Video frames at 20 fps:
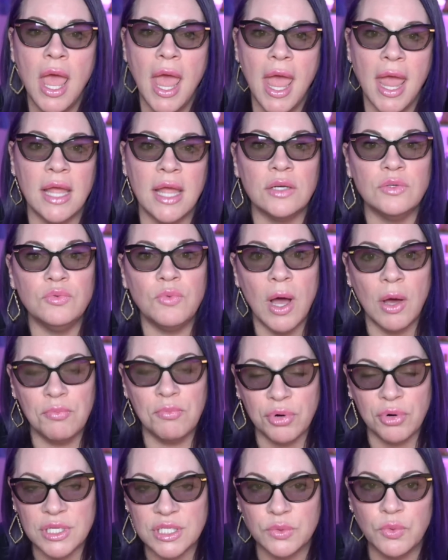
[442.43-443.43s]
And while
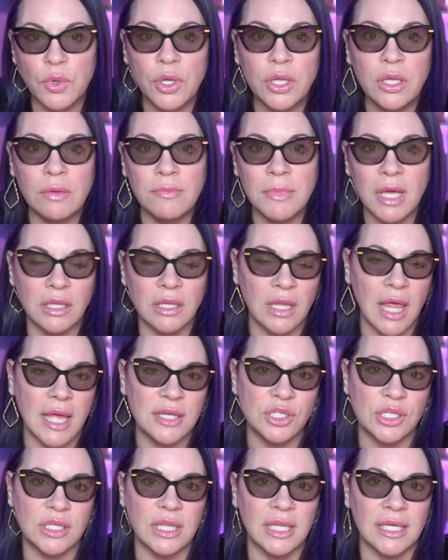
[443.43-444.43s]
Prince William
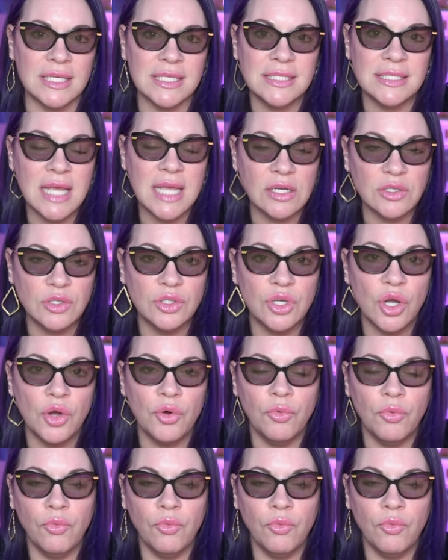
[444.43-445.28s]
allegedly settled